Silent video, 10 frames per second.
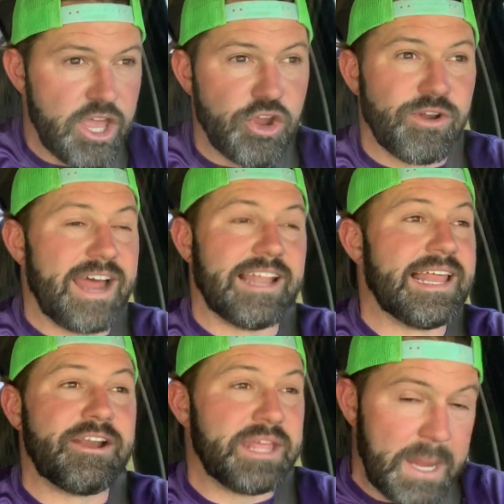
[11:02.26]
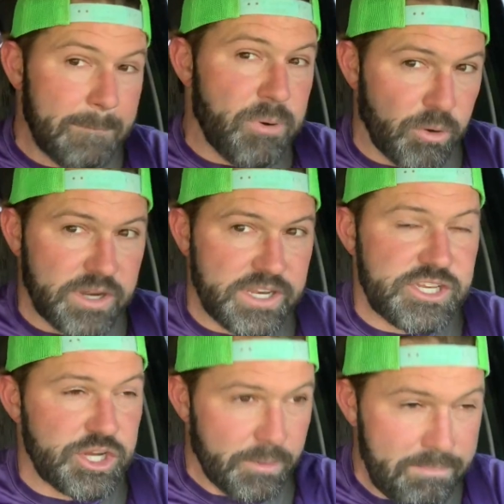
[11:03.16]
you're not allowed to import it
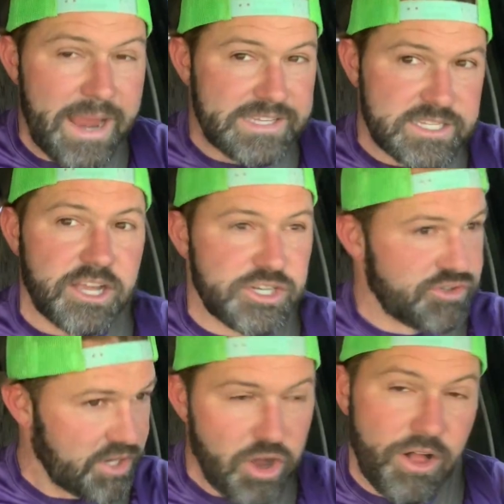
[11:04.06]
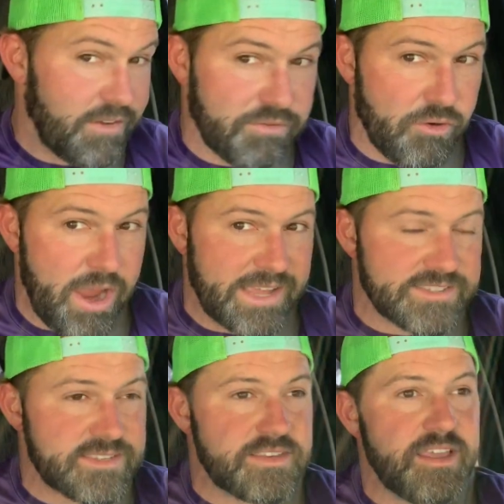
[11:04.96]
into your base country, call it
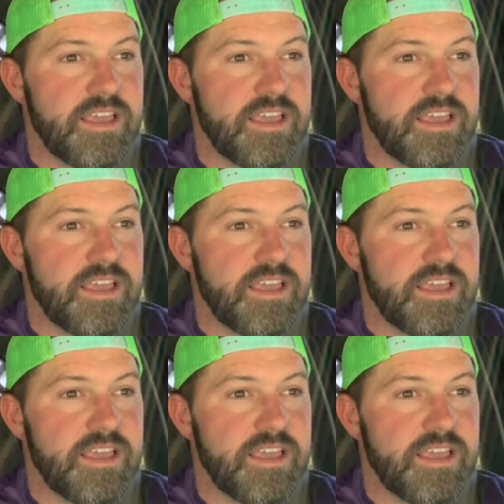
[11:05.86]
France,